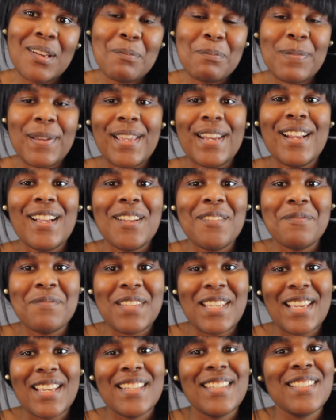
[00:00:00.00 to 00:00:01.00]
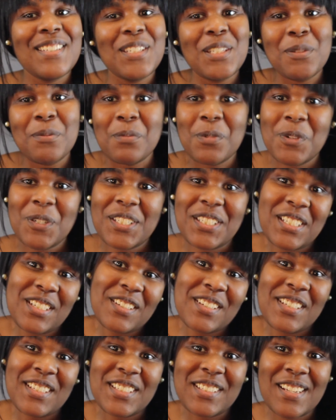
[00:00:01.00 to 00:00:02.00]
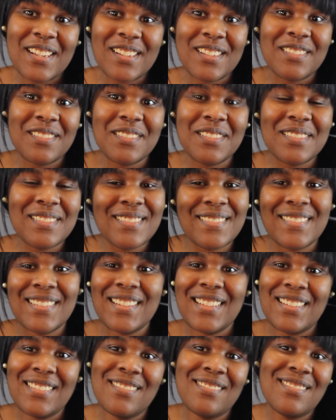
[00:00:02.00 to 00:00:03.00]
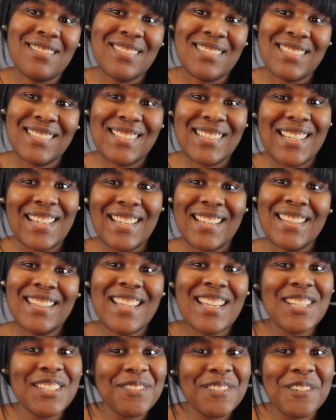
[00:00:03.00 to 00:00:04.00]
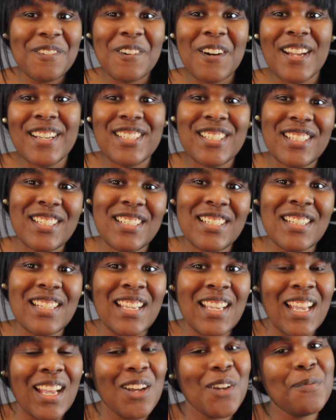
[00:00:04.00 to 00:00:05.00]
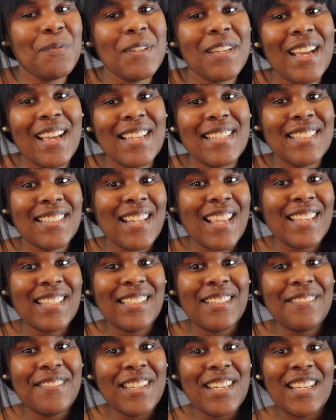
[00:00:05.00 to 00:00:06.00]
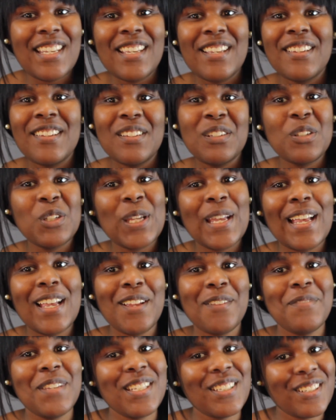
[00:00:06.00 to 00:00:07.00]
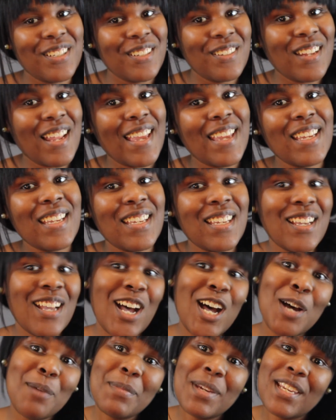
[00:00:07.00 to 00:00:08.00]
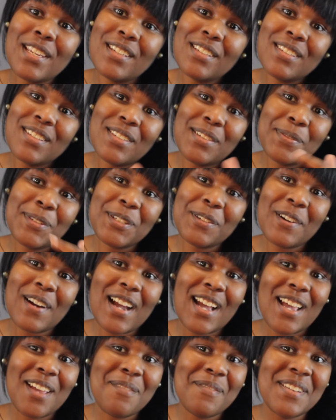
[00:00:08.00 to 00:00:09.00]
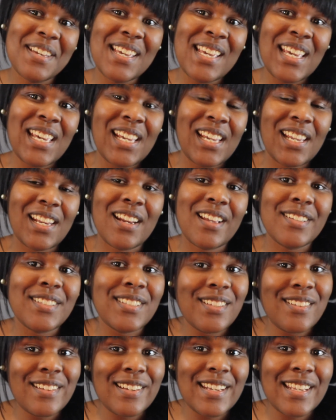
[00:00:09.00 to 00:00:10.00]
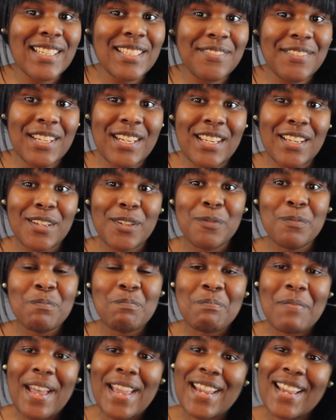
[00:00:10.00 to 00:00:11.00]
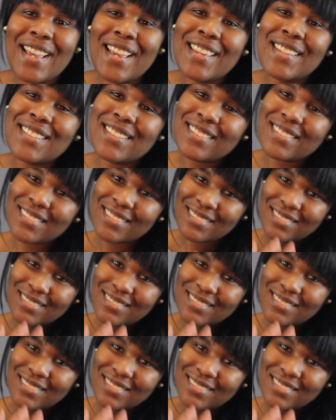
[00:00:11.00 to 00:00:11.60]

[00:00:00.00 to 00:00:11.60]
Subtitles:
But yeah, this is a more serious tone, and yeah, thanks for watching. Hope you guys liked the video. Make sure you like, comment, subscribe, and I'll see you in the next video. Bye guys.